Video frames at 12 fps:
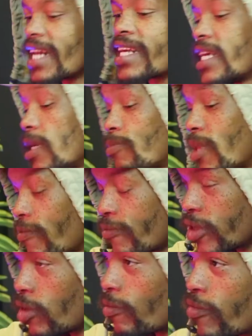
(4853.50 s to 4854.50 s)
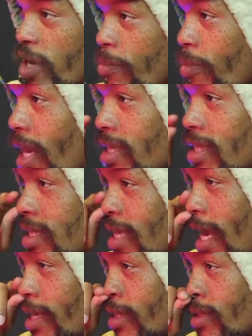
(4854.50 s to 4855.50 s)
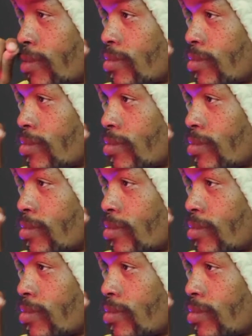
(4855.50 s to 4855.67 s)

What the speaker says: keep the Freedom Front Plus inside.